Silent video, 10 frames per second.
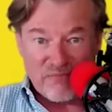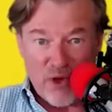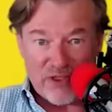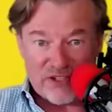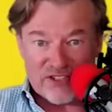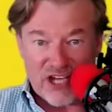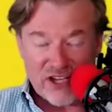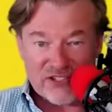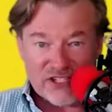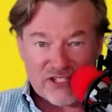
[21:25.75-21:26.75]
where the
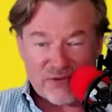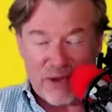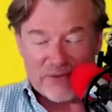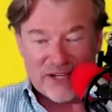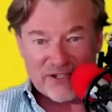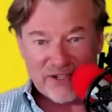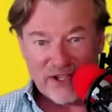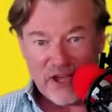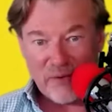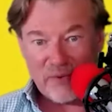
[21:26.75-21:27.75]
dust is swept under the
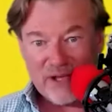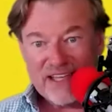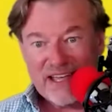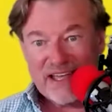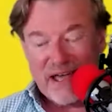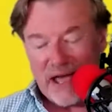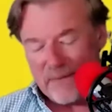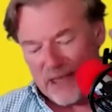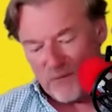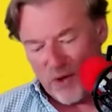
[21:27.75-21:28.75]
carpet.
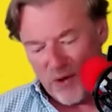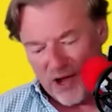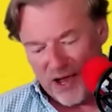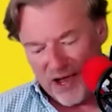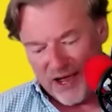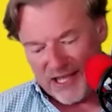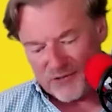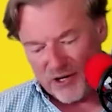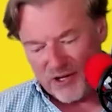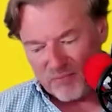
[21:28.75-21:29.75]
And I
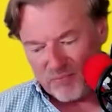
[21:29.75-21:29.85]
guess one of the